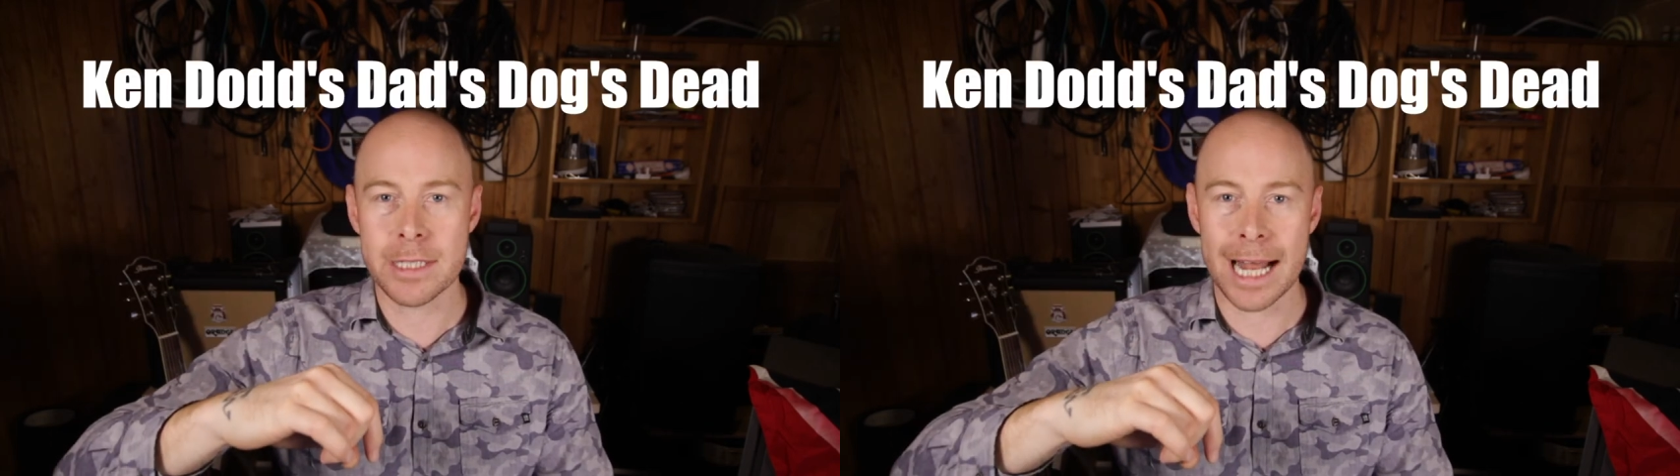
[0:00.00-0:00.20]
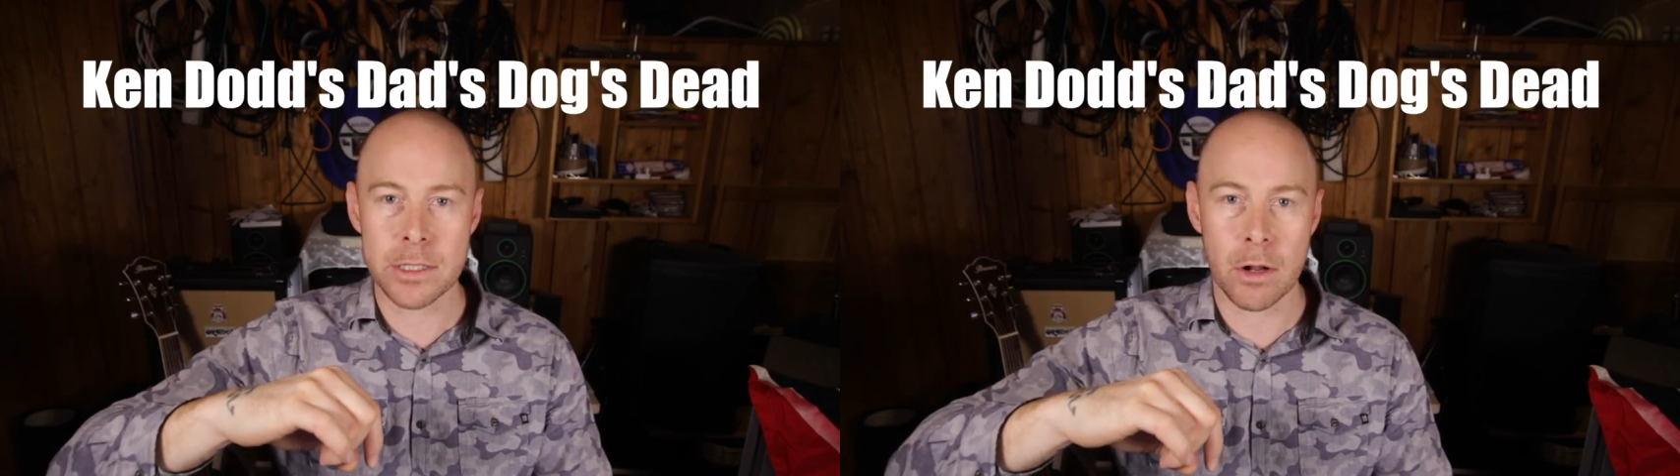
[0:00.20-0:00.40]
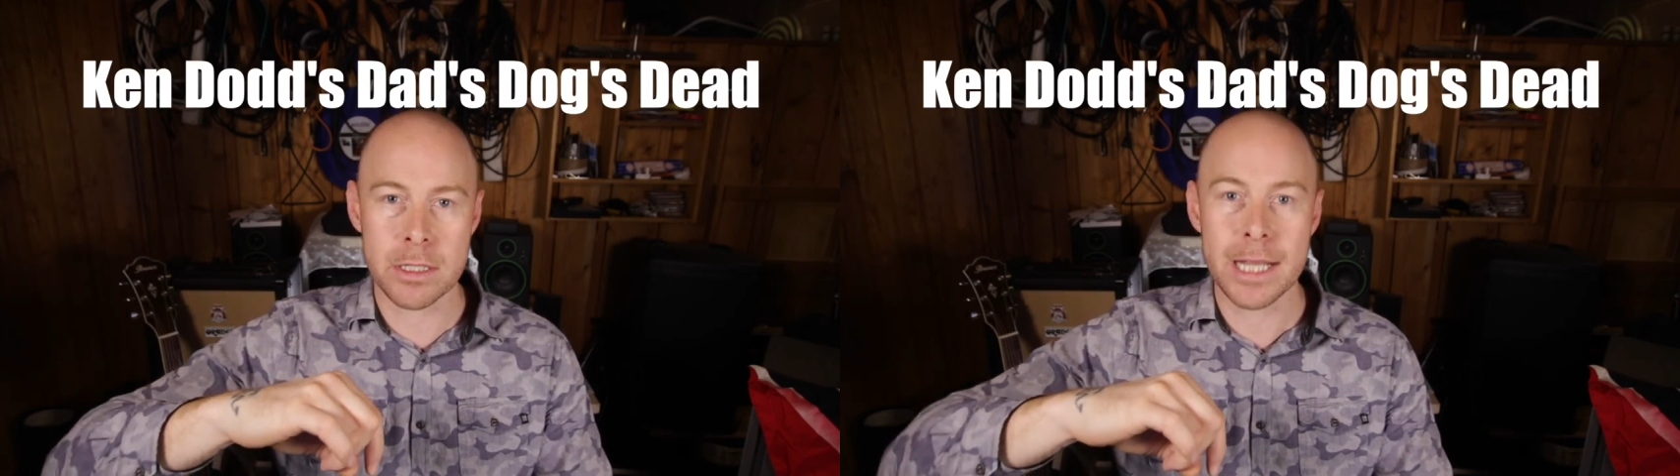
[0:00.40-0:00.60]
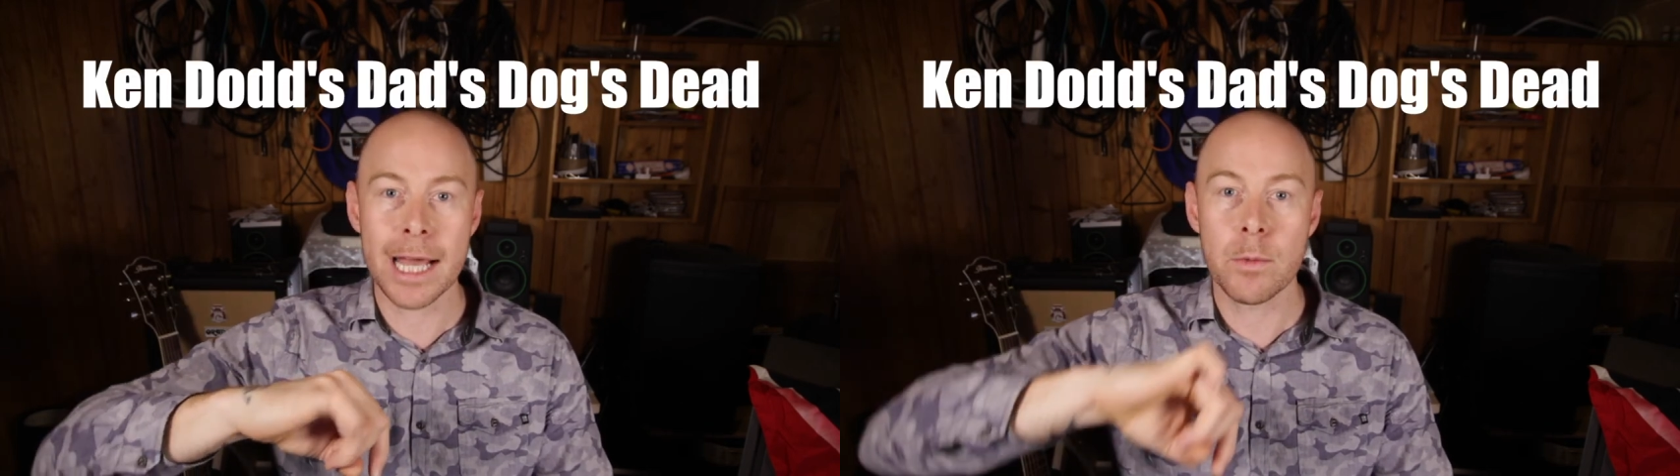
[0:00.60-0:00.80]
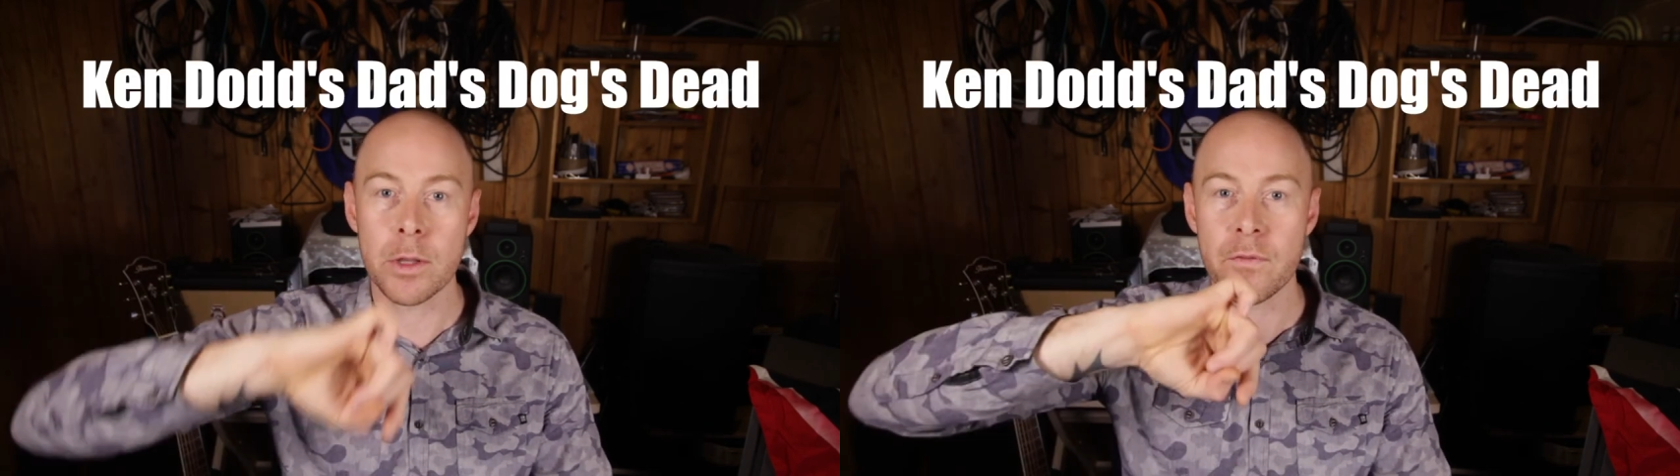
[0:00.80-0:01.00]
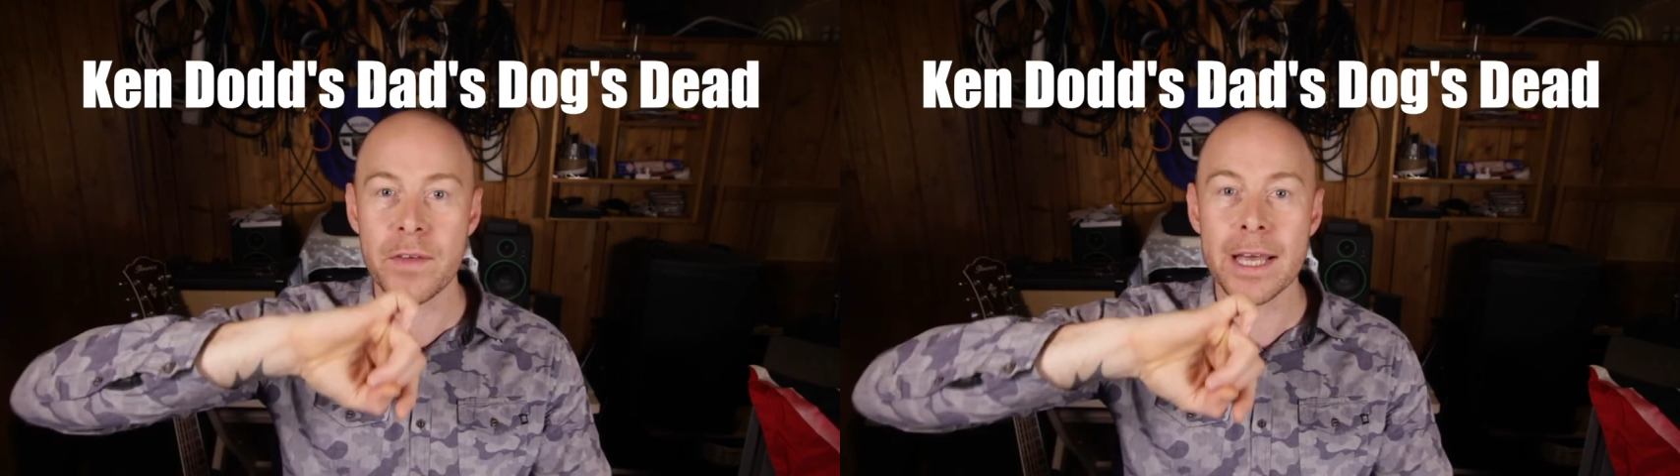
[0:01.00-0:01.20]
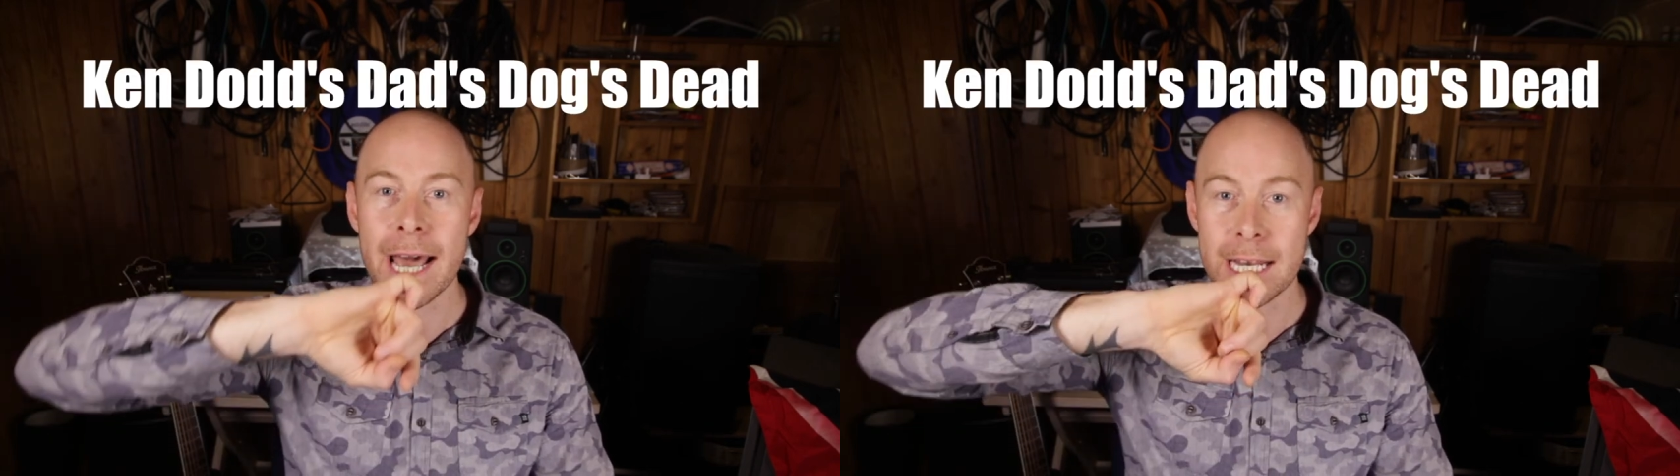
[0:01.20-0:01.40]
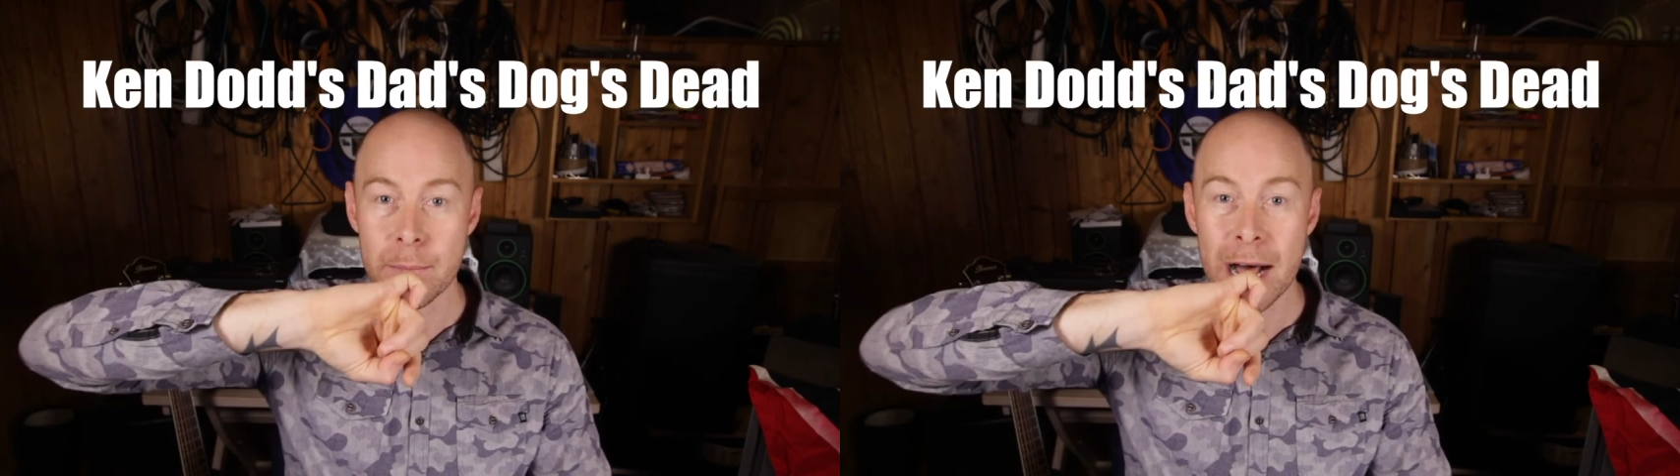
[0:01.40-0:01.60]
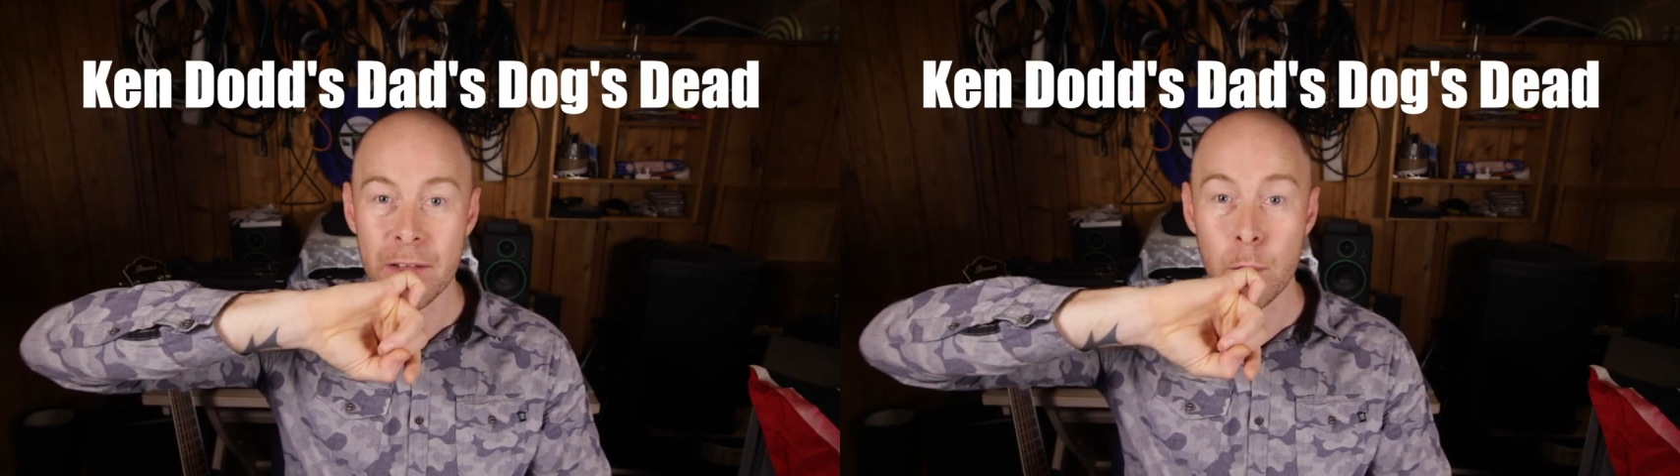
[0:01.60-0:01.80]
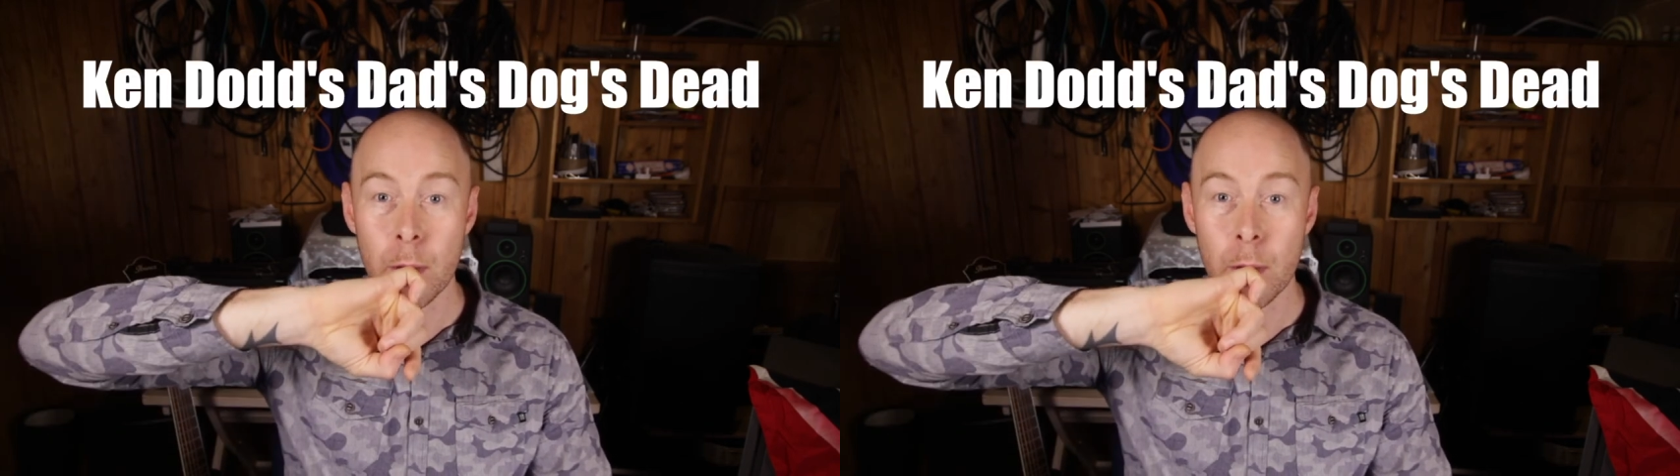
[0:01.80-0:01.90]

dad's dog's dead with your finger in your mouth